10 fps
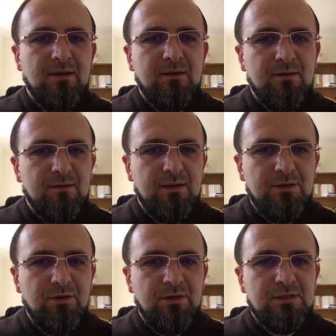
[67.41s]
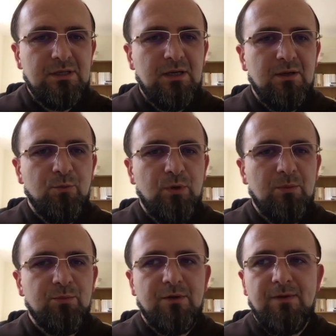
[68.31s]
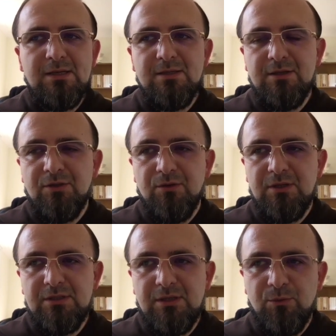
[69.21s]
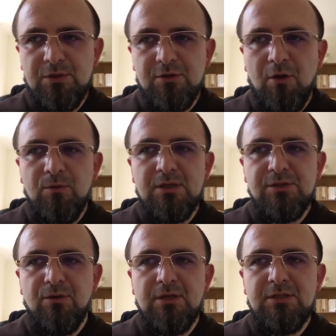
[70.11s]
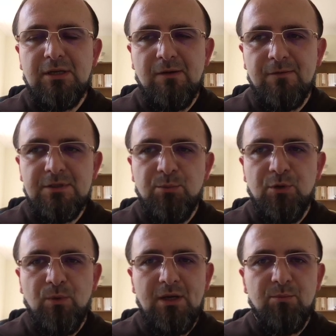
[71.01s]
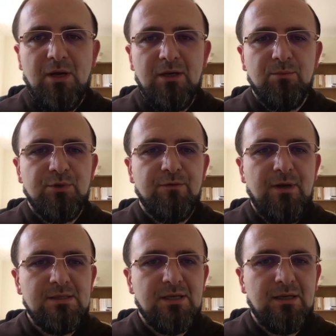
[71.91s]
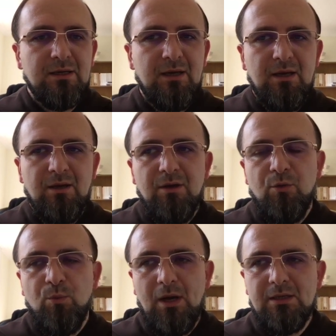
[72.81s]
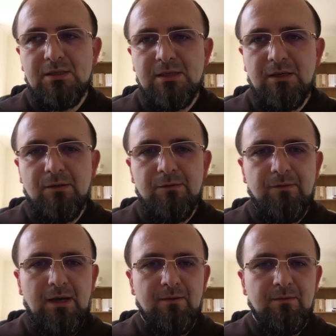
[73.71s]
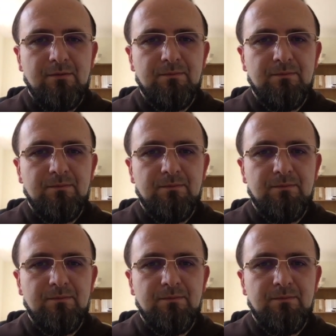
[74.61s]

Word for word: uh, that unity, we profess that unity, we show this unity in a visible way by professing one single faith,